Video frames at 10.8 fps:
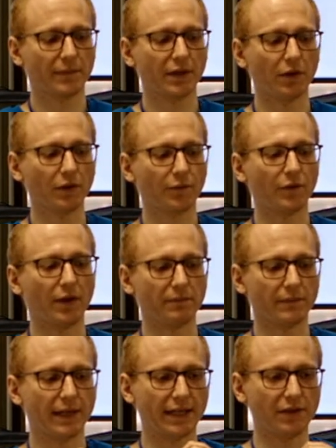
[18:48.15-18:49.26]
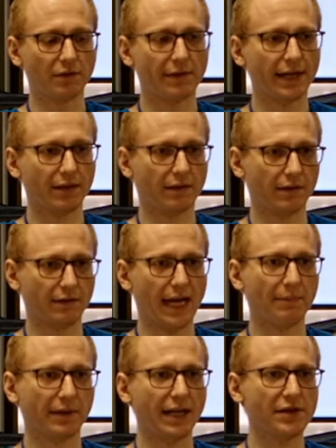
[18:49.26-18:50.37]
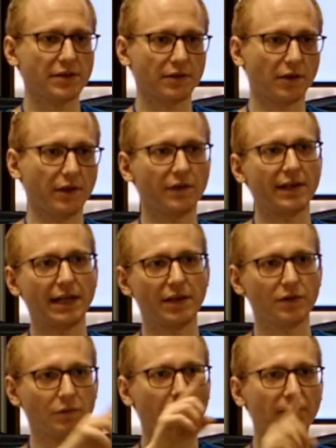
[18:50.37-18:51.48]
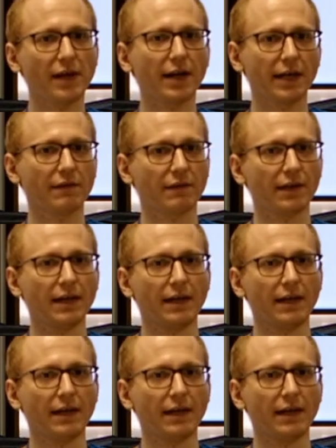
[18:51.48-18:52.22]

goes from like your regular application, turns it into WebSockets.